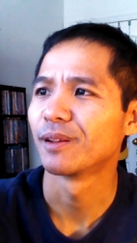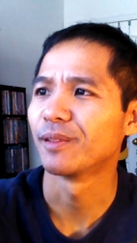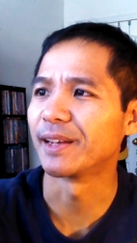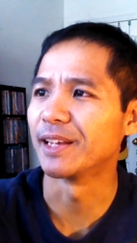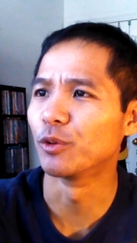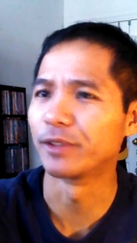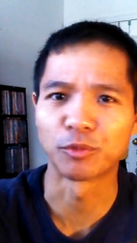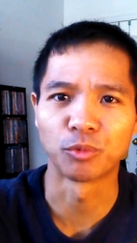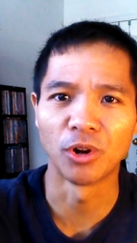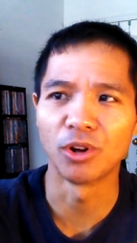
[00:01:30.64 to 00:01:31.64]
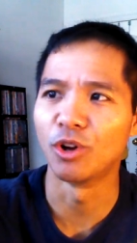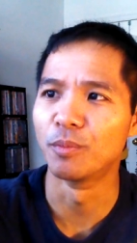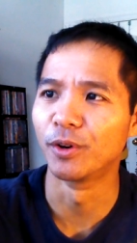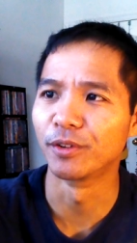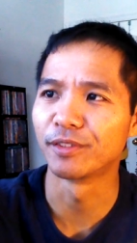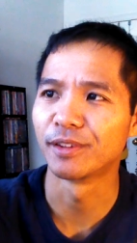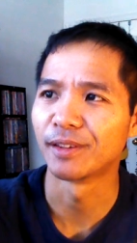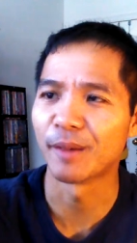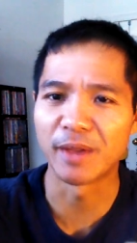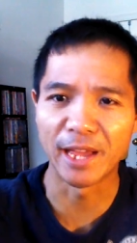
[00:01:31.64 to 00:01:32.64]
like it was like raw almost.
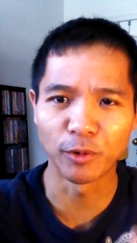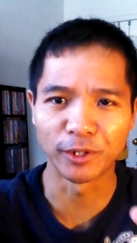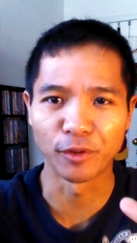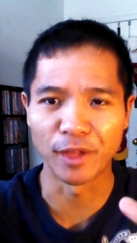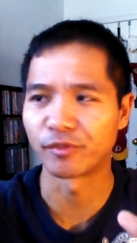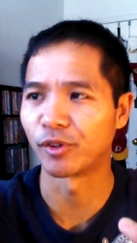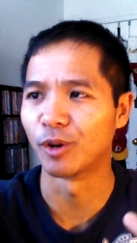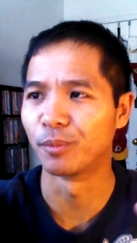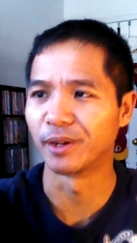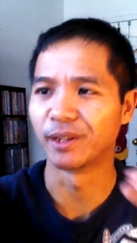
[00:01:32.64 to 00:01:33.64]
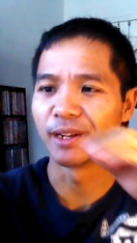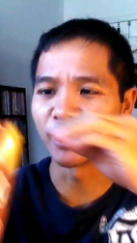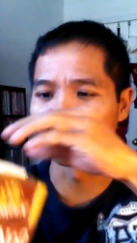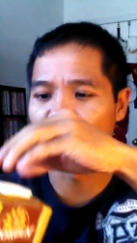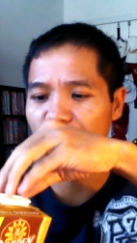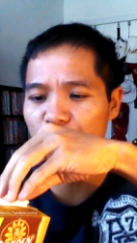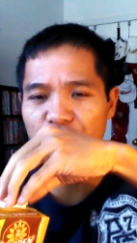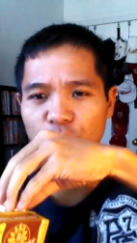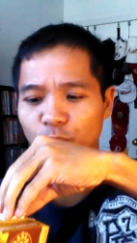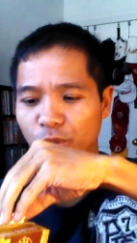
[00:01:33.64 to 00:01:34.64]
I mean, I don't want to go that far, but here, let me
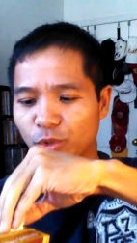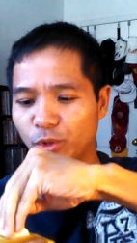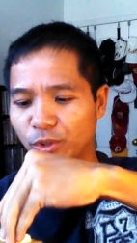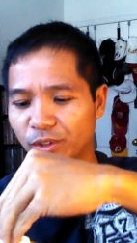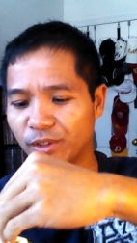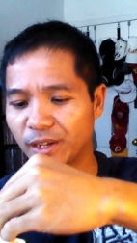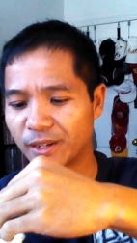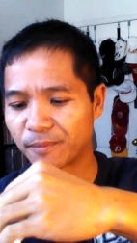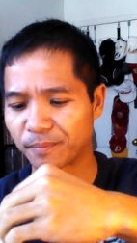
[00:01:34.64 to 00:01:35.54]
just show you what it looks like.